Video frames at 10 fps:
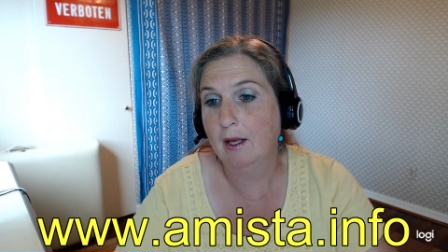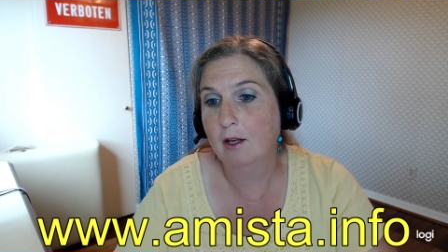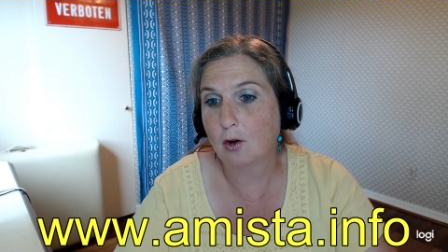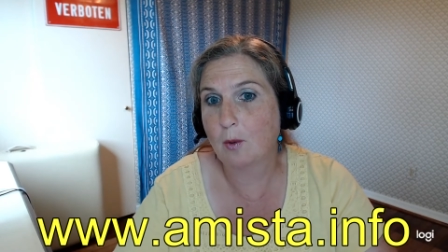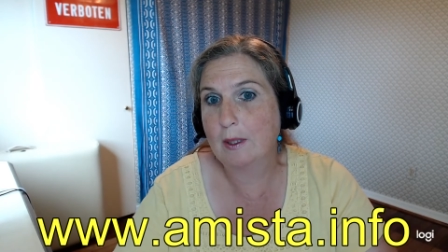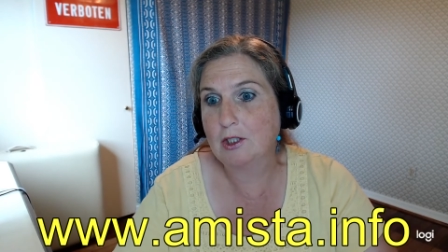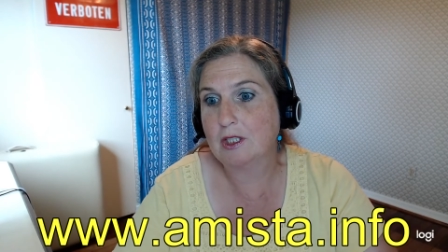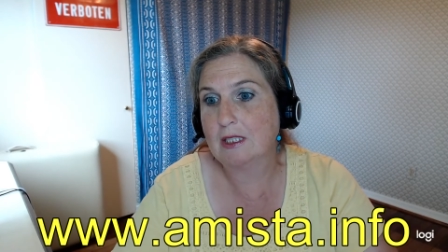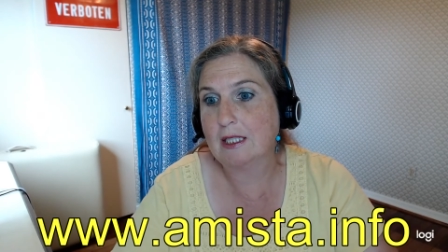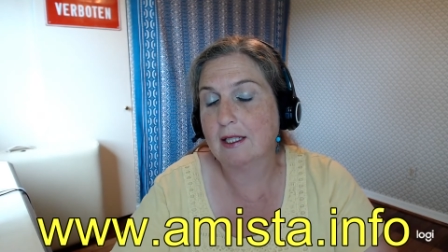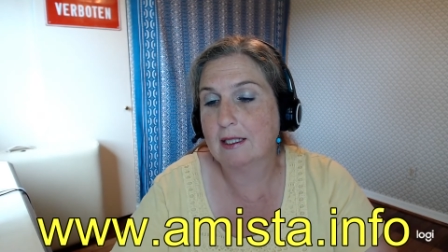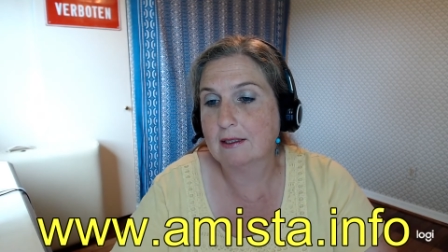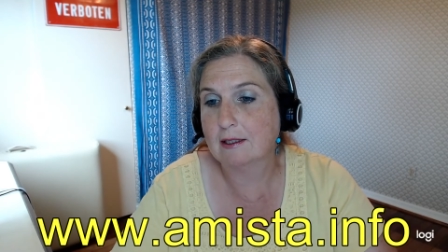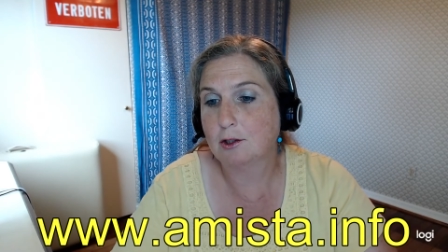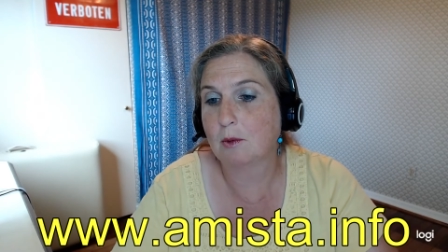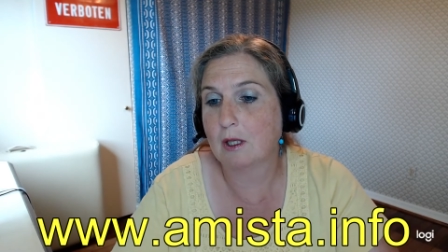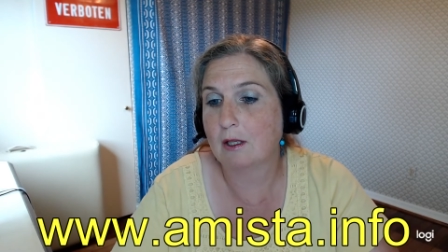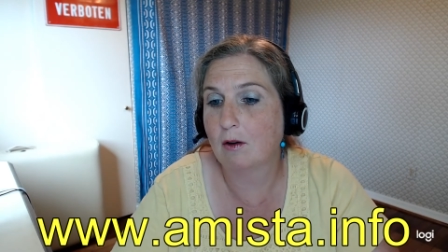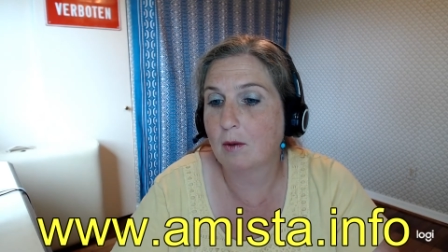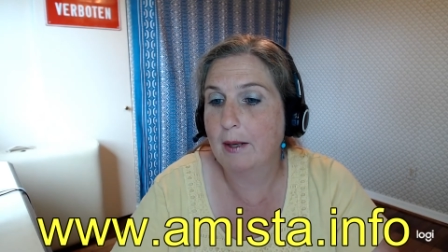your questions and the things that you want to
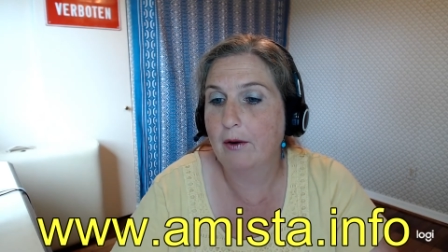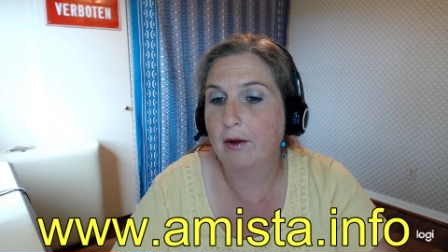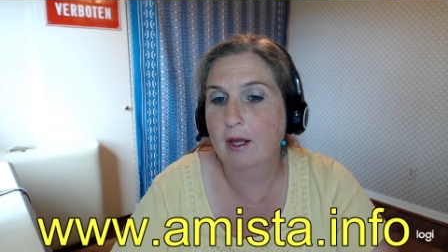know about.